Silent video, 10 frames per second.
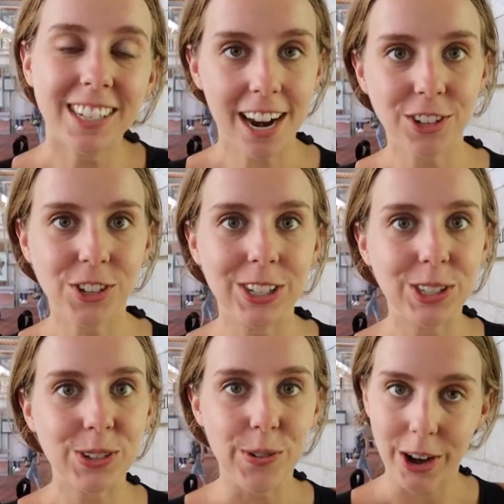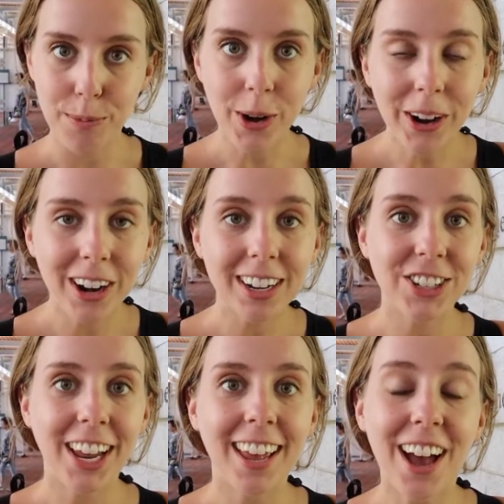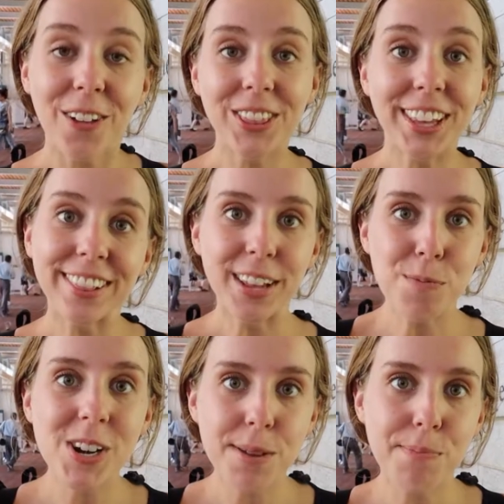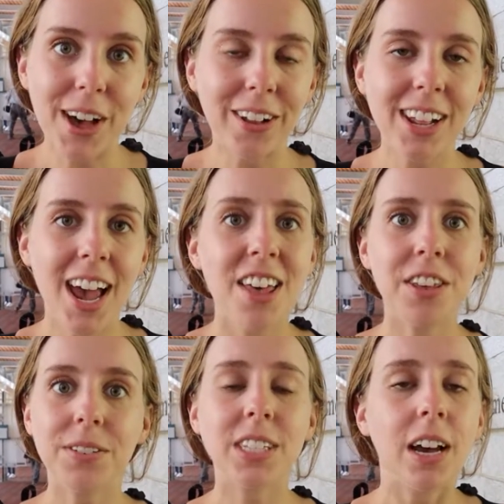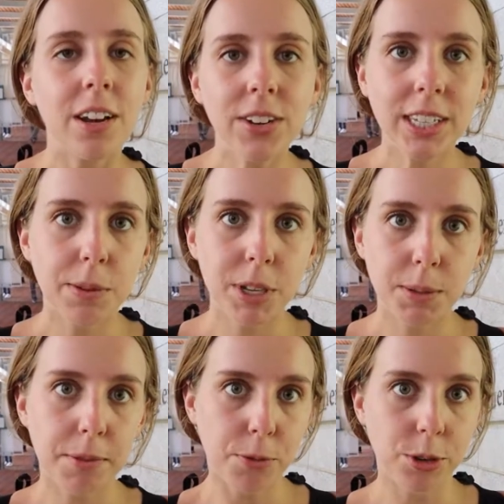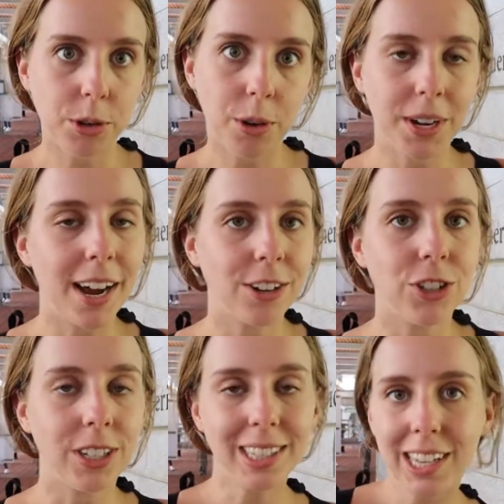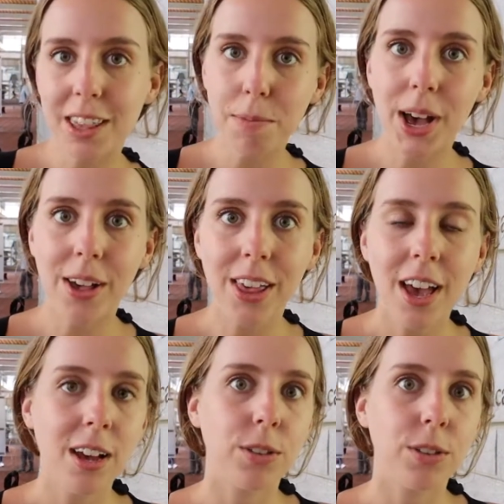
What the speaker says: National Historic Park checking out the Liberty Bell. They have a ton of exhibits before you go and actually see the bell.